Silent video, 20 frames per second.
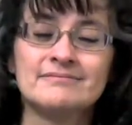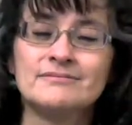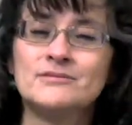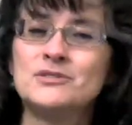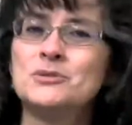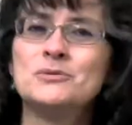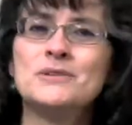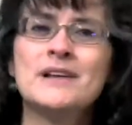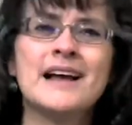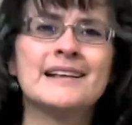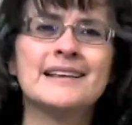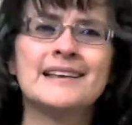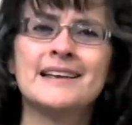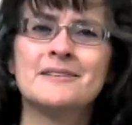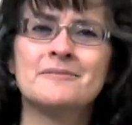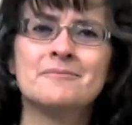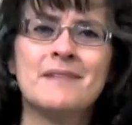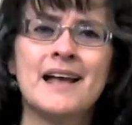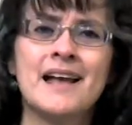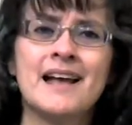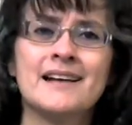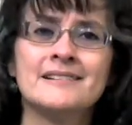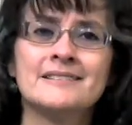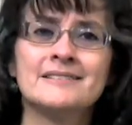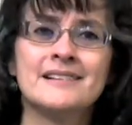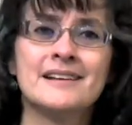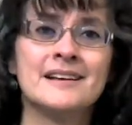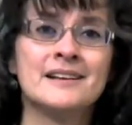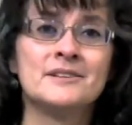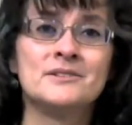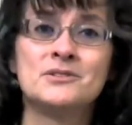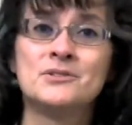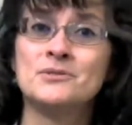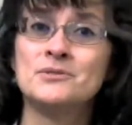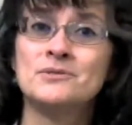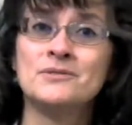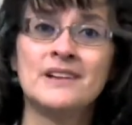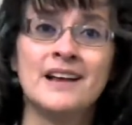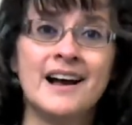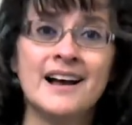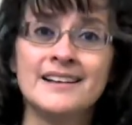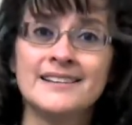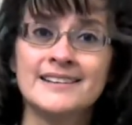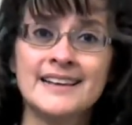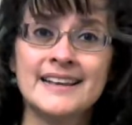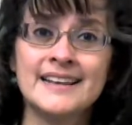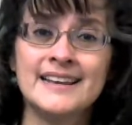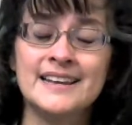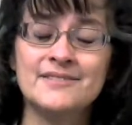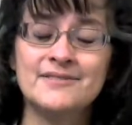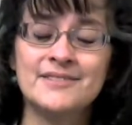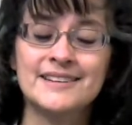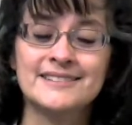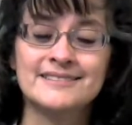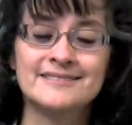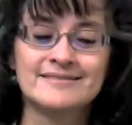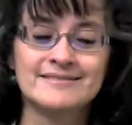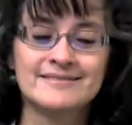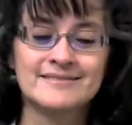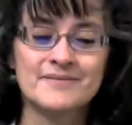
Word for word: Do not get mad and do not get even.